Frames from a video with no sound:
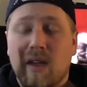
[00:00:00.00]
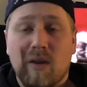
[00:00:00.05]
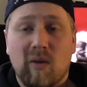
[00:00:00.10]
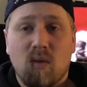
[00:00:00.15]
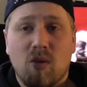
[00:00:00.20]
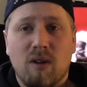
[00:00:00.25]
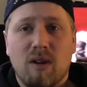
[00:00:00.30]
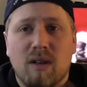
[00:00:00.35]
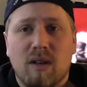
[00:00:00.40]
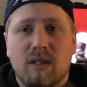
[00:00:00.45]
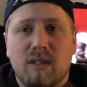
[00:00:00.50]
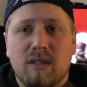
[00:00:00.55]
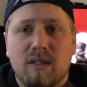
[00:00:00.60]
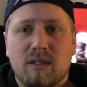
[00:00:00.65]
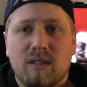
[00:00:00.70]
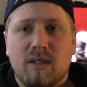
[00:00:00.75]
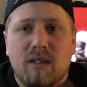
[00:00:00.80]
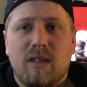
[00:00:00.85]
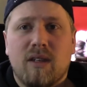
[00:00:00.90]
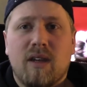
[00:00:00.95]
it
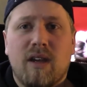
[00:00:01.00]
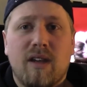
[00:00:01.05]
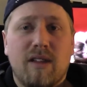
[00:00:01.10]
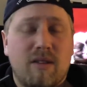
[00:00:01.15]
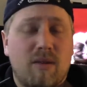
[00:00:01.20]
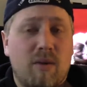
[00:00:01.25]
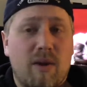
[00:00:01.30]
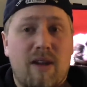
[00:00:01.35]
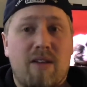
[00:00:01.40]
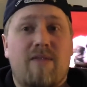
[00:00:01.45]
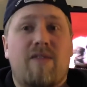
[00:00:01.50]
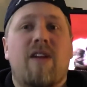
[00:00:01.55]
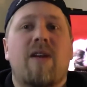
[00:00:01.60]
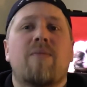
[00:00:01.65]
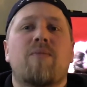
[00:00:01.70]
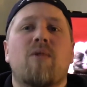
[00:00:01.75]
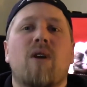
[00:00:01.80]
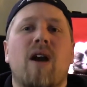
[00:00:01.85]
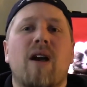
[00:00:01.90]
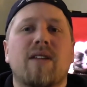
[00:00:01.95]
works and the way it
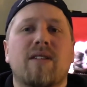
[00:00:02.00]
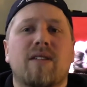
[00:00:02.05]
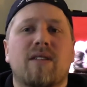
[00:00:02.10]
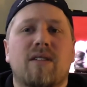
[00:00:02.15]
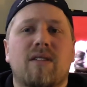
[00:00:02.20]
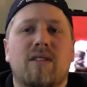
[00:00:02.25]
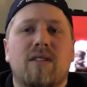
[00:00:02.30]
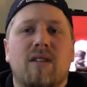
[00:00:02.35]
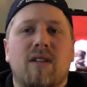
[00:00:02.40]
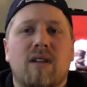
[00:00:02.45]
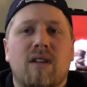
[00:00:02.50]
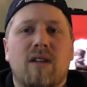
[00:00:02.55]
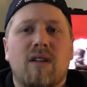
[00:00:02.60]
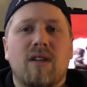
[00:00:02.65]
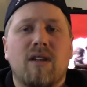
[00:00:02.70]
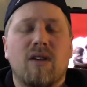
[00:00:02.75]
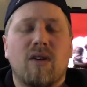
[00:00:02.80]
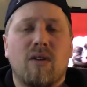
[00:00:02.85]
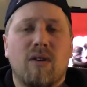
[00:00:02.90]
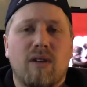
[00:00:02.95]
vaporizes,
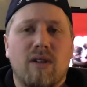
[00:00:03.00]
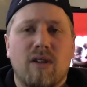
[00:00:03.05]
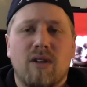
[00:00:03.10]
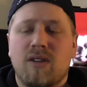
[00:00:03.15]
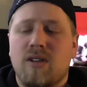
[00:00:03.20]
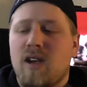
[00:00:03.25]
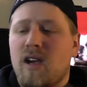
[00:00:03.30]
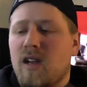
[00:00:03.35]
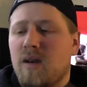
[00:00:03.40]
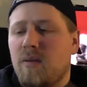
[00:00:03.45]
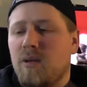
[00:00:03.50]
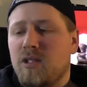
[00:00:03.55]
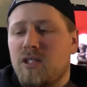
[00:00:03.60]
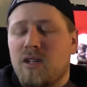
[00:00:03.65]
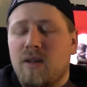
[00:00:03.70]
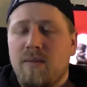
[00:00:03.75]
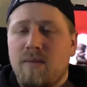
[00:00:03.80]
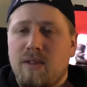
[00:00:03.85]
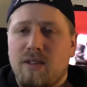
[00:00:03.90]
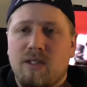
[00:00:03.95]
you know, you're talking about
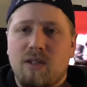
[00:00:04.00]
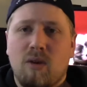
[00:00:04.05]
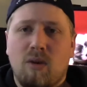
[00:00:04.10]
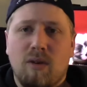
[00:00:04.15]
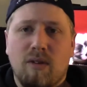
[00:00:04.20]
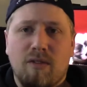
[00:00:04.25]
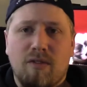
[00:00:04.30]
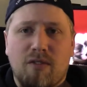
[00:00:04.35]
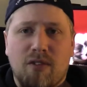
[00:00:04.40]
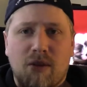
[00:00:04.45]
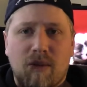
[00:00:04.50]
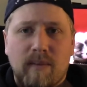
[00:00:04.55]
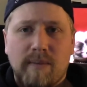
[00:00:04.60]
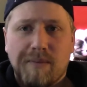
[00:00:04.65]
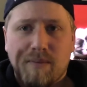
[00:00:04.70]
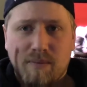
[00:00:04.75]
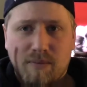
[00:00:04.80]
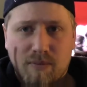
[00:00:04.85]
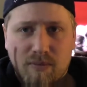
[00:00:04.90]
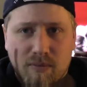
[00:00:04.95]
something that's going
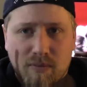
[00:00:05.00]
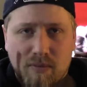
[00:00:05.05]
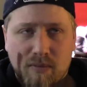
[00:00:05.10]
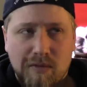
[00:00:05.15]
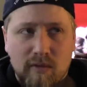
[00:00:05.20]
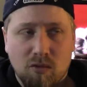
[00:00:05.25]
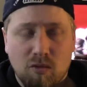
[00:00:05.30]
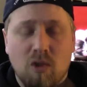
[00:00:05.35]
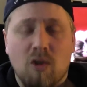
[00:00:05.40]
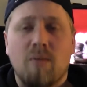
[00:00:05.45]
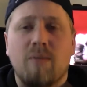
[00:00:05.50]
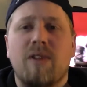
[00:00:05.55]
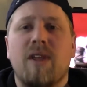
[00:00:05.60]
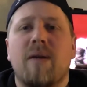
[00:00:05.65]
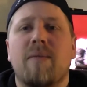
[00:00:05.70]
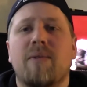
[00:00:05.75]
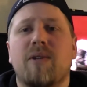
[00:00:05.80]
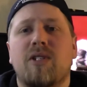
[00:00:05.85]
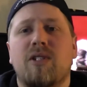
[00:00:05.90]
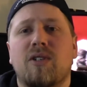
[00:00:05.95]
from room
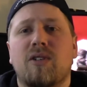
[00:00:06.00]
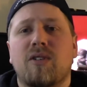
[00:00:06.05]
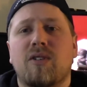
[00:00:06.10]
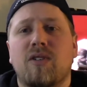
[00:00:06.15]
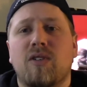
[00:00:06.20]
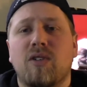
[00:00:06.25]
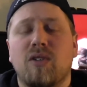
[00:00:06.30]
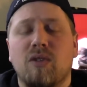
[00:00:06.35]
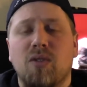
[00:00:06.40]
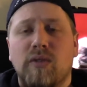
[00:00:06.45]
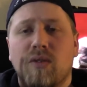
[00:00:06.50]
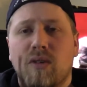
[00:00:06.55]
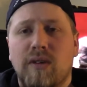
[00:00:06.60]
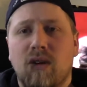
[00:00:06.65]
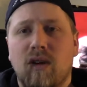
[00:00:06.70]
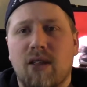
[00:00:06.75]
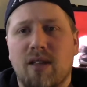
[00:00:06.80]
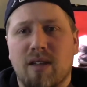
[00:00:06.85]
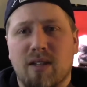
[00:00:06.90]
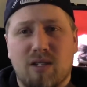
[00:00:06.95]
temperature to,
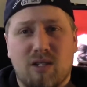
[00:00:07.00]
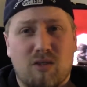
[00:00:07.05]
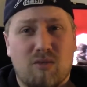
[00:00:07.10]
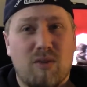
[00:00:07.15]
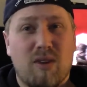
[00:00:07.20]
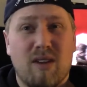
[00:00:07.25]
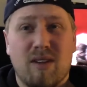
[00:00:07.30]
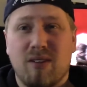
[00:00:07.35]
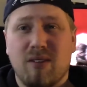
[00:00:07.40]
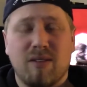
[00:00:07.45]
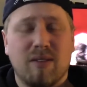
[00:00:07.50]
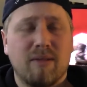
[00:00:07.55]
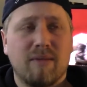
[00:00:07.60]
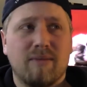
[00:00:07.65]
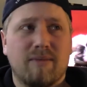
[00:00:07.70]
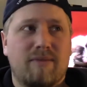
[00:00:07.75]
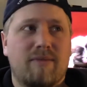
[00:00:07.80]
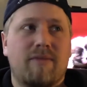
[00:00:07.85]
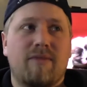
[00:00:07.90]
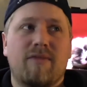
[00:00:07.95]
I think it's
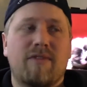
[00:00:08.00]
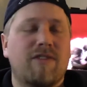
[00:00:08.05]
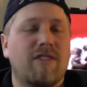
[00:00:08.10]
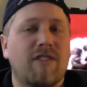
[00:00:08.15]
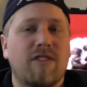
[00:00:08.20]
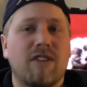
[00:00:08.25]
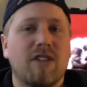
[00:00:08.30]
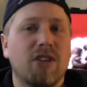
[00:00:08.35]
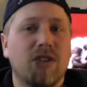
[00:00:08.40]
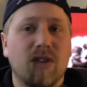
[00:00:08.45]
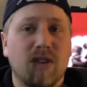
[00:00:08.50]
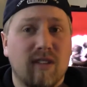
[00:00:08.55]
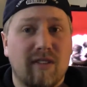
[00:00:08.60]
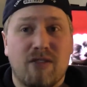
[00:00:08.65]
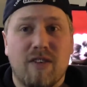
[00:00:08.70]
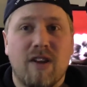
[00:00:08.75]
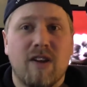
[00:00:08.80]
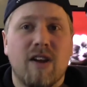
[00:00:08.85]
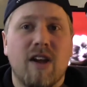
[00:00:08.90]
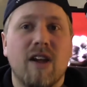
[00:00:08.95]
350
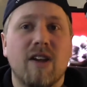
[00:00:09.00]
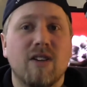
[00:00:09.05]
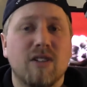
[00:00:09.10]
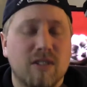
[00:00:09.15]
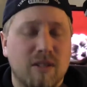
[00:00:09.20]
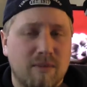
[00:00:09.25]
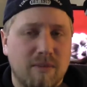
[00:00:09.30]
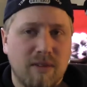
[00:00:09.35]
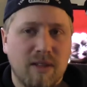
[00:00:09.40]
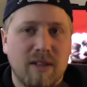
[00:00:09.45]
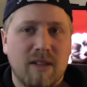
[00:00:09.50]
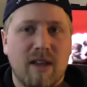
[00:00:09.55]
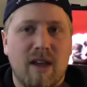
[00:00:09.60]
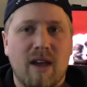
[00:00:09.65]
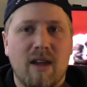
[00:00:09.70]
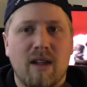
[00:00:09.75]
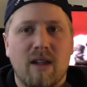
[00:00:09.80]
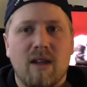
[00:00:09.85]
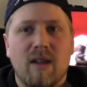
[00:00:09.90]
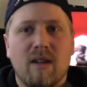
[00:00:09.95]
degrees Fahrenheit or something like
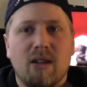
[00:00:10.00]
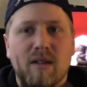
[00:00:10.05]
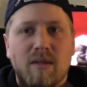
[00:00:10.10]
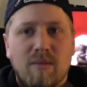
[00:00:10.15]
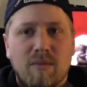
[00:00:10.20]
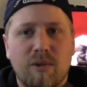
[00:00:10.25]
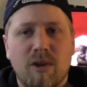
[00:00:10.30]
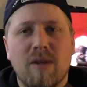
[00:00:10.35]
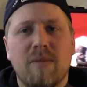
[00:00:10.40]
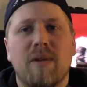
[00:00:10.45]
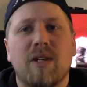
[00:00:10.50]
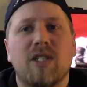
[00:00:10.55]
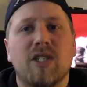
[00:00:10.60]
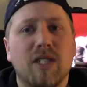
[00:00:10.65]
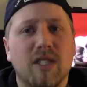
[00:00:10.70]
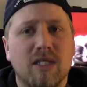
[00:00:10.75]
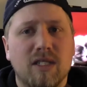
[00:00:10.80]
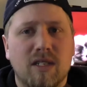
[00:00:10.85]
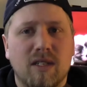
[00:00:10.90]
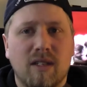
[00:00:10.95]
that, pretty
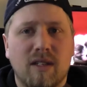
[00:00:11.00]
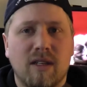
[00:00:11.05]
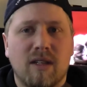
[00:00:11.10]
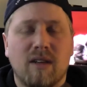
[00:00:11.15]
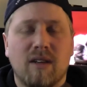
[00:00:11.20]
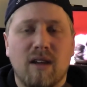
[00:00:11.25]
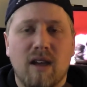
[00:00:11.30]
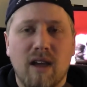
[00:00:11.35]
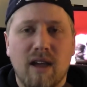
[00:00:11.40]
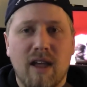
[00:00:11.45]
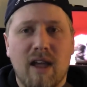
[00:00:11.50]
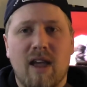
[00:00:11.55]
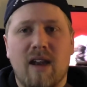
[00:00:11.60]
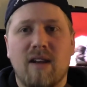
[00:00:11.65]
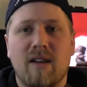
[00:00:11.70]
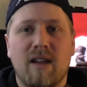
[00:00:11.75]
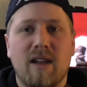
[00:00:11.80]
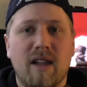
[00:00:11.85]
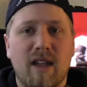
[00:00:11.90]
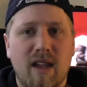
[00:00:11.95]
much instantly.
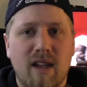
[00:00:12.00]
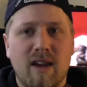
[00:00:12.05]
Again.